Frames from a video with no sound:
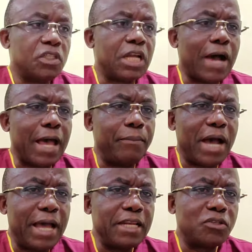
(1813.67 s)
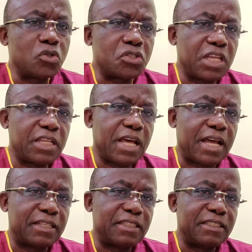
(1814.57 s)
Now, I need to say
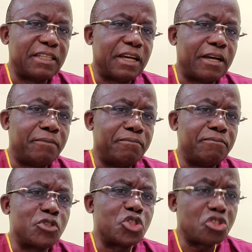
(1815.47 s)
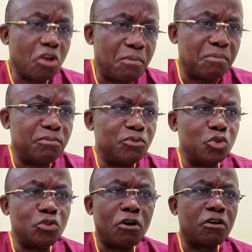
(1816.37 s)
that some
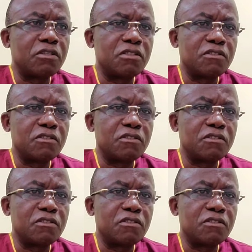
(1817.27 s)
do not